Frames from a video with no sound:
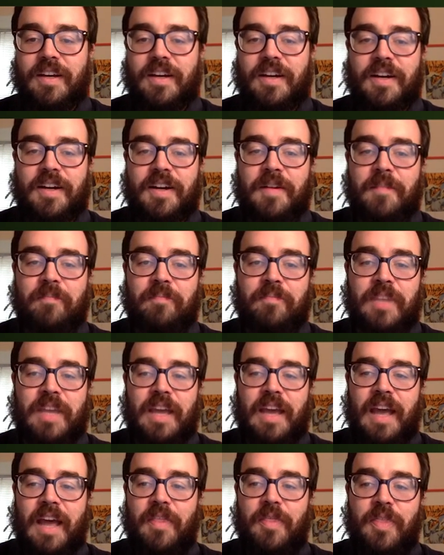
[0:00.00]
Um,
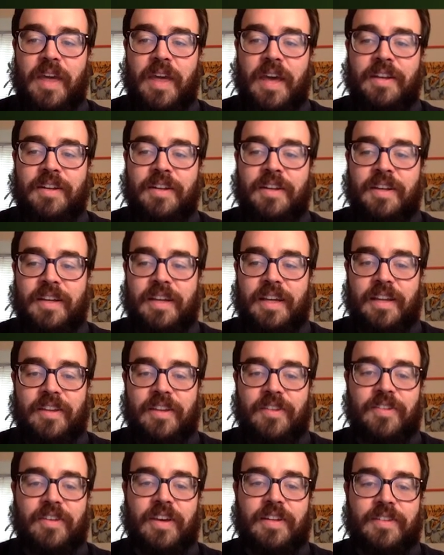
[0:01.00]
and then
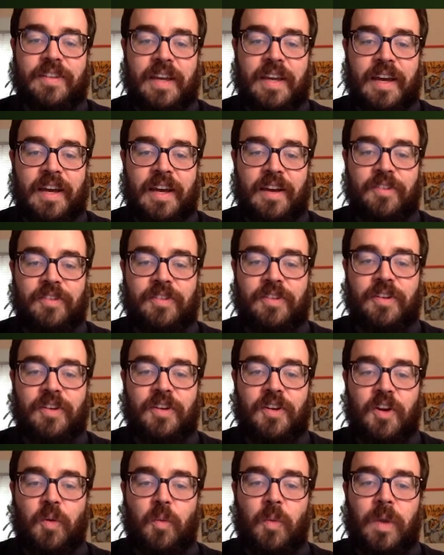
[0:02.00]
inside test,
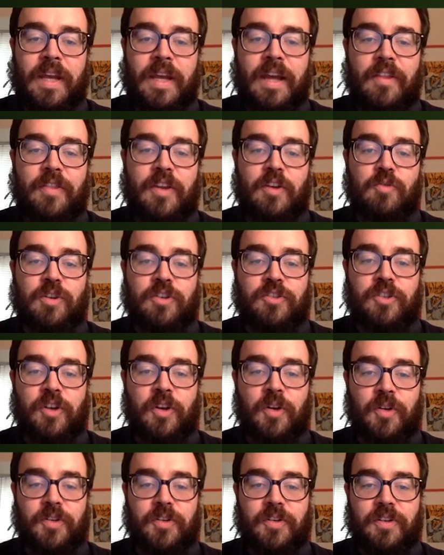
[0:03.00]
we get the
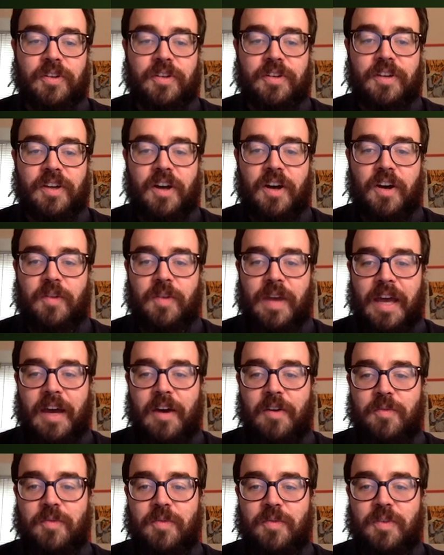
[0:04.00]
result of
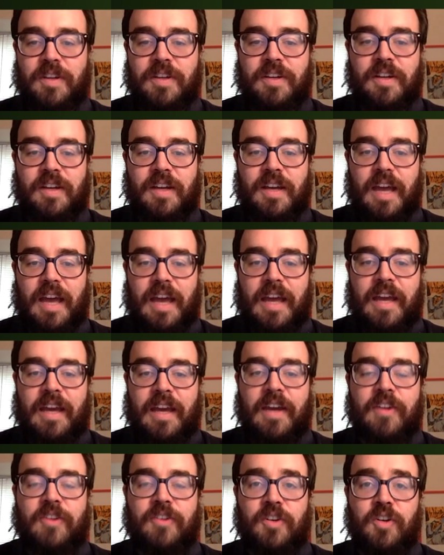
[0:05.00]
f
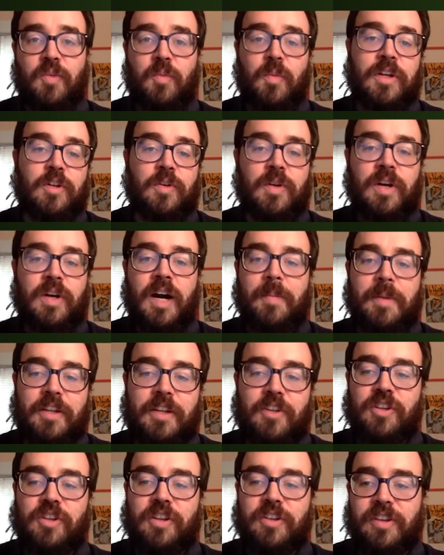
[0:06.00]
and we do copy
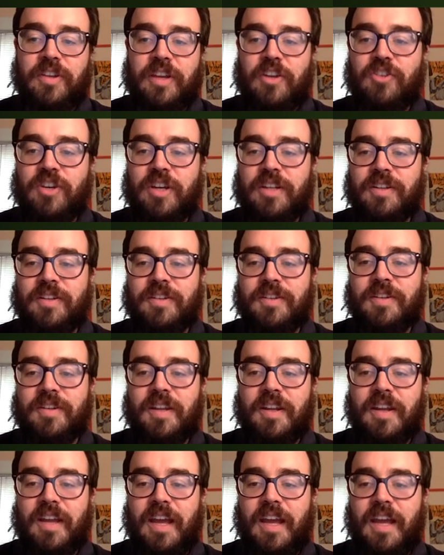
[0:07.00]
initialization
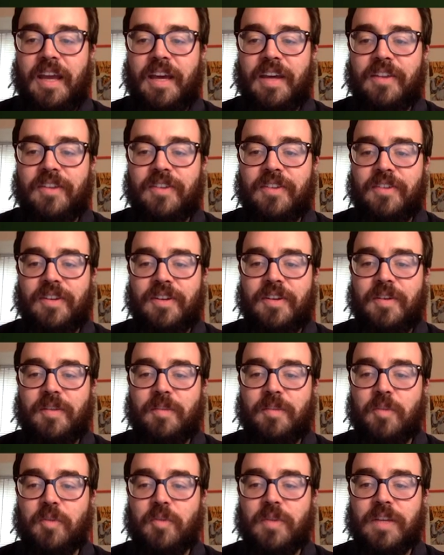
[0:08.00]
and
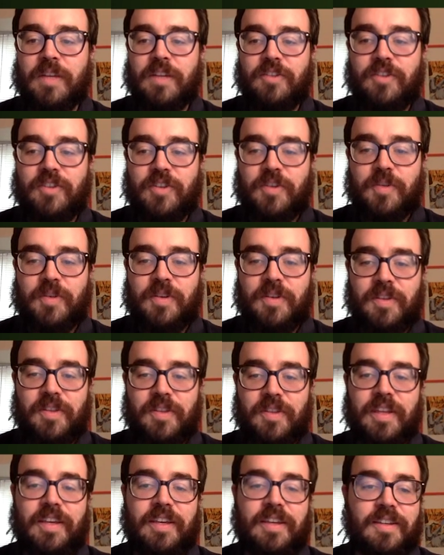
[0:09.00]
move it into
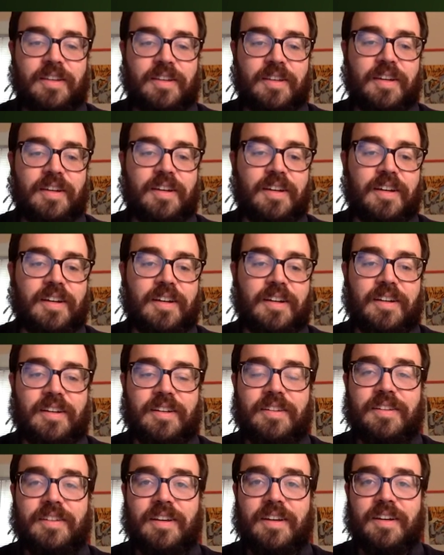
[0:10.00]
the uh,
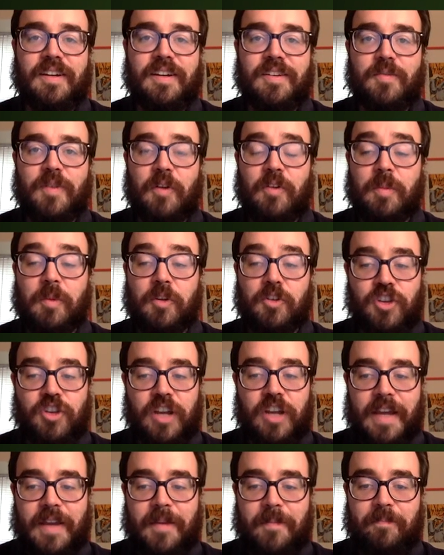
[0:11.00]
uh, variable
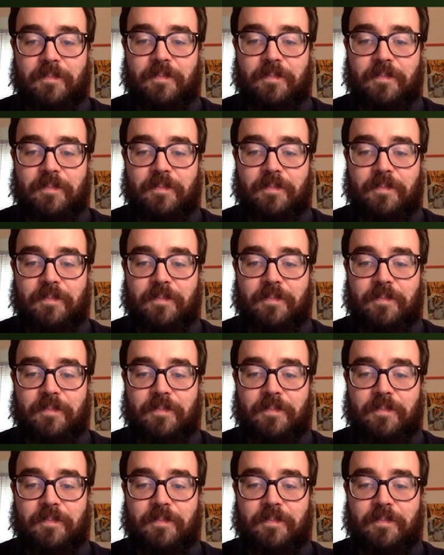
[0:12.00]
j.